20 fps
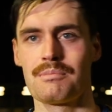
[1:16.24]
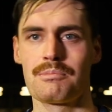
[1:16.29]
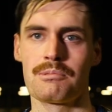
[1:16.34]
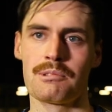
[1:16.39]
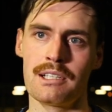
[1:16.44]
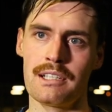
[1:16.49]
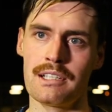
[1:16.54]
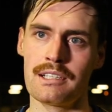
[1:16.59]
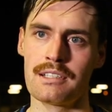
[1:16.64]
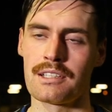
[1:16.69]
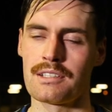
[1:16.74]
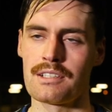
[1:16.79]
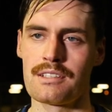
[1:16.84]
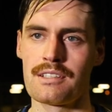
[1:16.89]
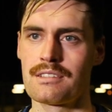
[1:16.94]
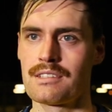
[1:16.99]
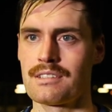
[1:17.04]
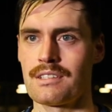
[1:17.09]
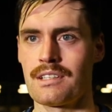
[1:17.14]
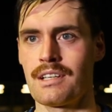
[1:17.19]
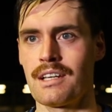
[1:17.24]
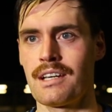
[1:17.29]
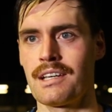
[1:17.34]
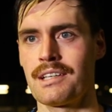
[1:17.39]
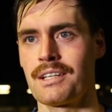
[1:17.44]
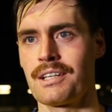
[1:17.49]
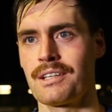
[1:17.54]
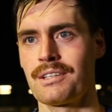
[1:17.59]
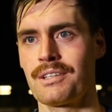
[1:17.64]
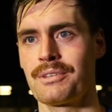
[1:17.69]
brilliant.
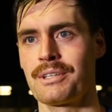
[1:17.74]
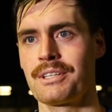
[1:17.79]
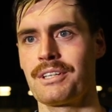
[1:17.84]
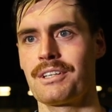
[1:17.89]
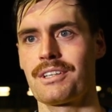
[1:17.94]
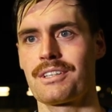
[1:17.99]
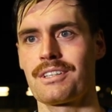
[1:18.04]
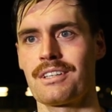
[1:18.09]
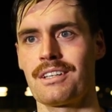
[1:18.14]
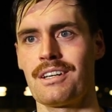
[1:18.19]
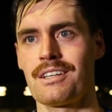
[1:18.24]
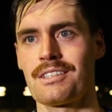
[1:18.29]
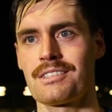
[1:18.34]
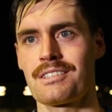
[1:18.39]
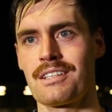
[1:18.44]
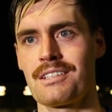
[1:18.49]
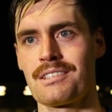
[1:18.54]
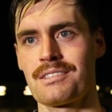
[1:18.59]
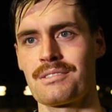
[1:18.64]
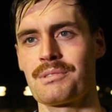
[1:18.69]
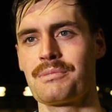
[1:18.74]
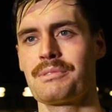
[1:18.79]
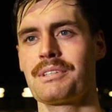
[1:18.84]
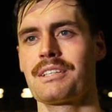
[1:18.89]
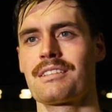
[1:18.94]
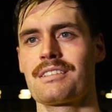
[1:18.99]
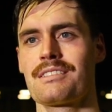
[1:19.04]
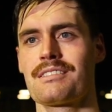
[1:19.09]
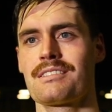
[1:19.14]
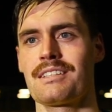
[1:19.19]
You know, when you look at last season, when
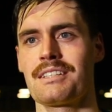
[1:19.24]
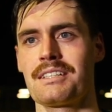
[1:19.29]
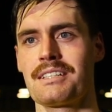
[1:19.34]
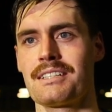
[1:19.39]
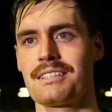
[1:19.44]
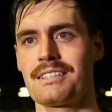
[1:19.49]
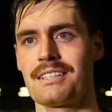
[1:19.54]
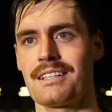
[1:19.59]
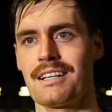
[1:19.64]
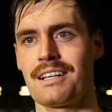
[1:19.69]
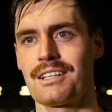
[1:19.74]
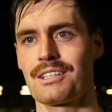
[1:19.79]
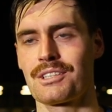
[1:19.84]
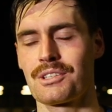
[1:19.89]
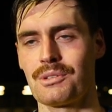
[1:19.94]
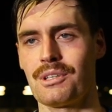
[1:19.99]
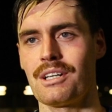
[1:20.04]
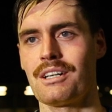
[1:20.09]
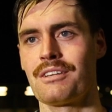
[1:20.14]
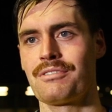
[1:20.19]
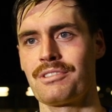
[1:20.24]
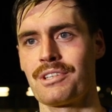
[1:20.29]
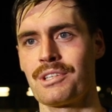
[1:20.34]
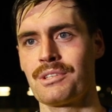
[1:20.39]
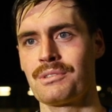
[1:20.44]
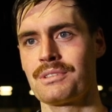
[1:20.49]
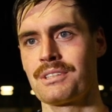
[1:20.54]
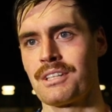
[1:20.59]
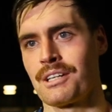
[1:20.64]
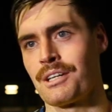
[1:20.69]
we conceded quite a
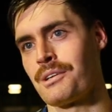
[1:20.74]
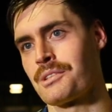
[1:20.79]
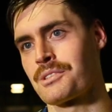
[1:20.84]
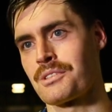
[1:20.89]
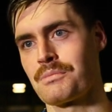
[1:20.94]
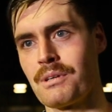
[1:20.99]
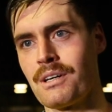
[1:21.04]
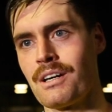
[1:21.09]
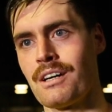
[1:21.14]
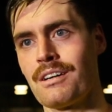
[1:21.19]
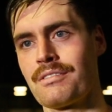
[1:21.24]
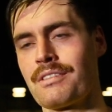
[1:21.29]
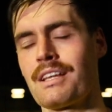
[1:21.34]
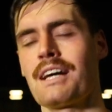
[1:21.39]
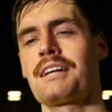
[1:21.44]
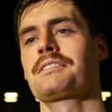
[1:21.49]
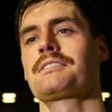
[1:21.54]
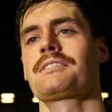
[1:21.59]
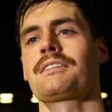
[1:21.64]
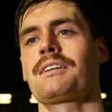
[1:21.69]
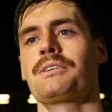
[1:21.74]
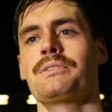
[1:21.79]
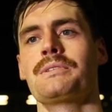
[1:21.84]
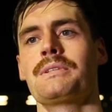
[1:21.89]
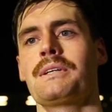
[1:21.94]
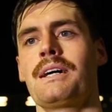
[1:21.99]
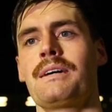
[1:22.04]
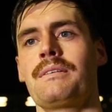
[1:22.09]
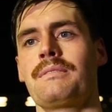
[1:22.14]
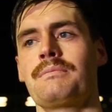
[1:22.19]
few, and, you know, I was a part of that.
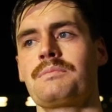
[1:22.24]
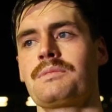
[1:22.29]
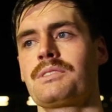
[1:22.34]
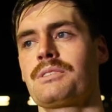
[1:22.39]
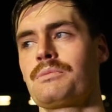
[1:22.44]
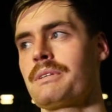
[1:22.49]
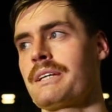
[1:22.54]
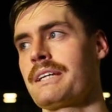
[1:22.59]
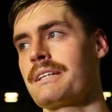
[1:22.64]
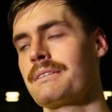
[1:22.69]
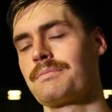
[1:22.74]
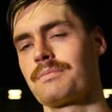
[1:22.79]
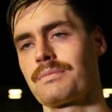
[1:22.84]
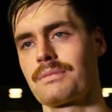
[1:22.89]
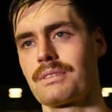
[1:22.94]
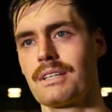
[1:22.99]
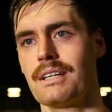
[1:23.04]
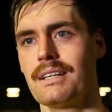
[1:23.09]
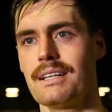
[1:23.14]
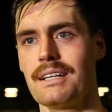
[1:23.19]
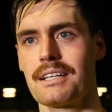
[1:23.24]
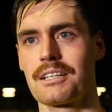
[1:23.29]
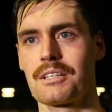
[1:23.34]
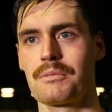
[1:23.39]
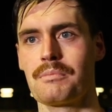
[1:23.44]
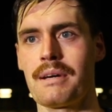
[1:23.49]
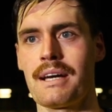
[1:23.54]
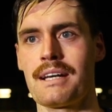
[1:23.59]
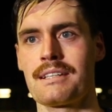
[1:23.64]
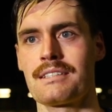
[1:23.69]
So to be
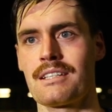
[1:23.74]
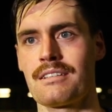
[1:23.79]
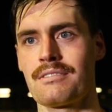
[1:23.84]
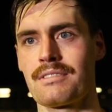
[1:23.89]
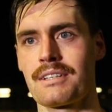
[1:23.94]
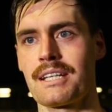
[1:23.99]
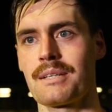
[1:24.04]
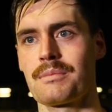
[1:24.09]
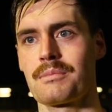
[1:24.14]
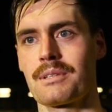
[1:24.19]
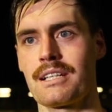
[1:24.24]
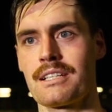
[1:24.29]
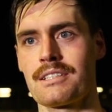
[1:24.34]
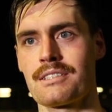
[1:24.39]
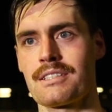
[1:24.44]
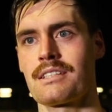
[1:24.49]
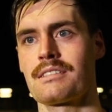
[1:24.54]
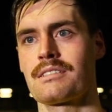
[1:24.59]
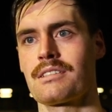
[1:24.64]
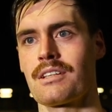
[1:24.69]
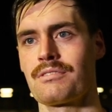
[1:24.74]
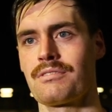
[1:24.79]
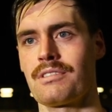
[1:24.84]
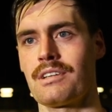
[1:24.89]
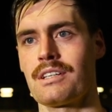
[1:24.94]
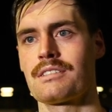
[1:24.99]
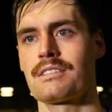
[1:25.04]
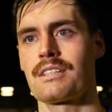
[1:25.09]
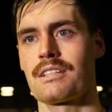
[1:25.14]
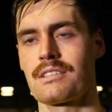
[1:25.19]
competitive and keeping clean sheets so
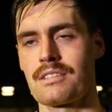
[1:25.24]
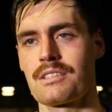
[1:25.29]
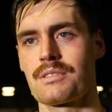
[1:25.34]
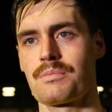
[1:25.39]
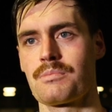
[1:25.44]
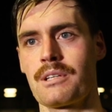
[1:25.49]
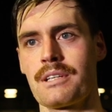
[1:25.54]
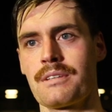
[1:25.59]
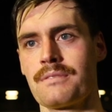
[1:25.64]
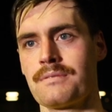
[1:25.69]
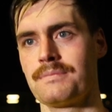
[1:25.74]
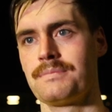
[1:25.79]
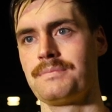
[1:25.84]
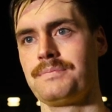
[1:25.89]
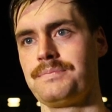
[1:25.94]
far this season is brilliant.